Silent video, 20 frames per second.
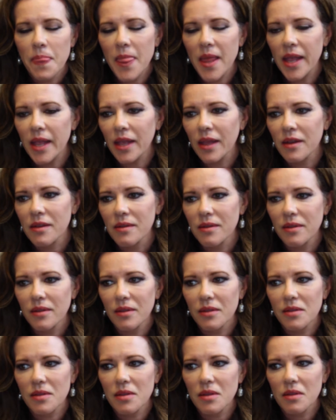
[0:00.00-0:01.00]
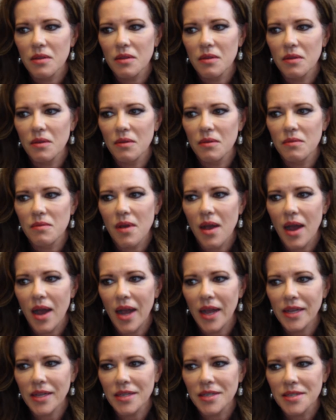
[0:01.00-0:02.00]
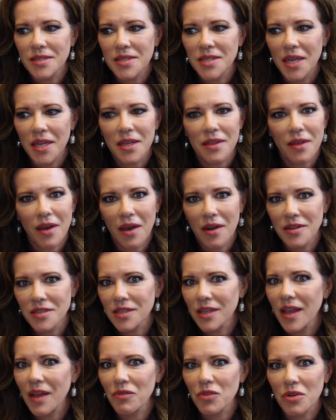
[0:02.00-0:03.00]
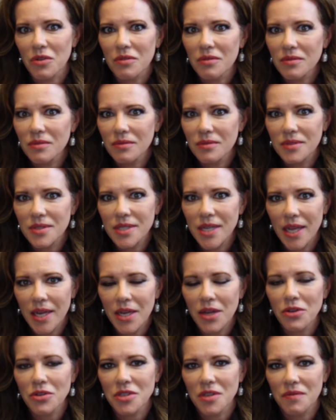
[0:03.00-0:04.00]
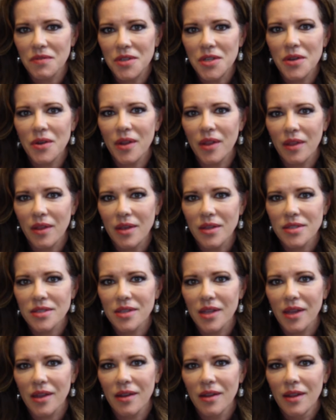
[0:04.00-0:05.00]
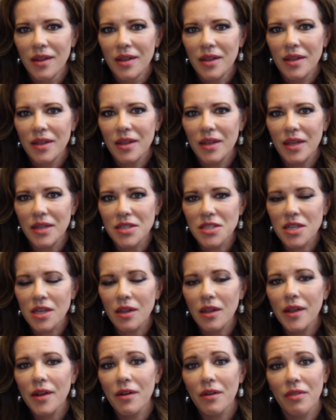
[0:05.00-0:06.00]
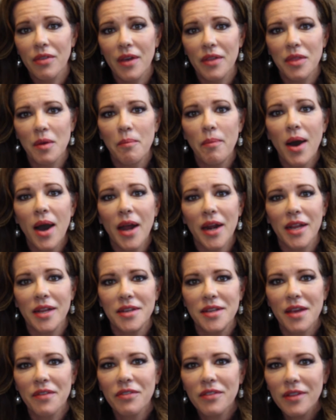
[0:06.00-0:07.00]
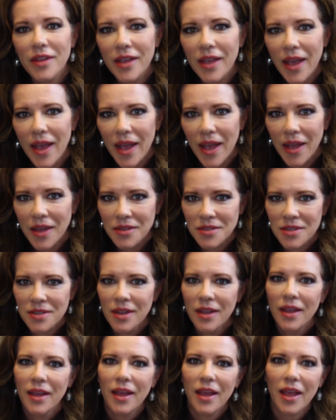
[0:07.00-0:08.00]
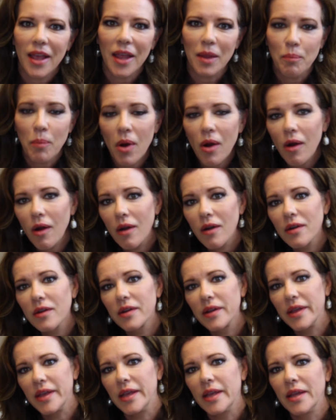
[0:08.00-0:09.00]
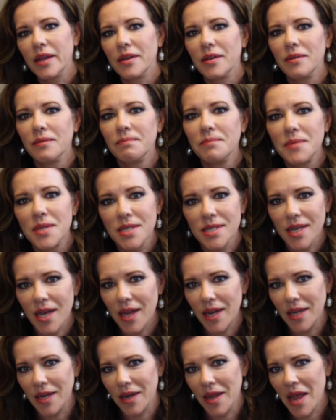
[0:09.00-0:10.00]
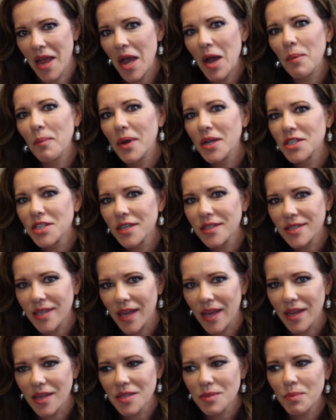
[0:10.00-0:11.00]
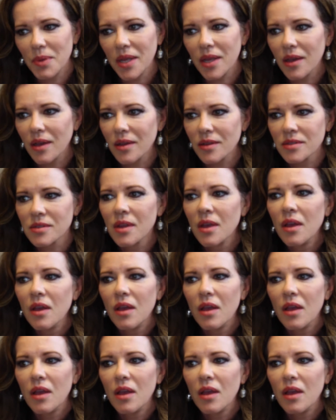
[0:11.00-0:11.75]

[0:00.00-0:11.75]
And I can tell you that honestly, after 10 years of doing this, that it's clear that the body definitely has a part in deciding how much it takes, because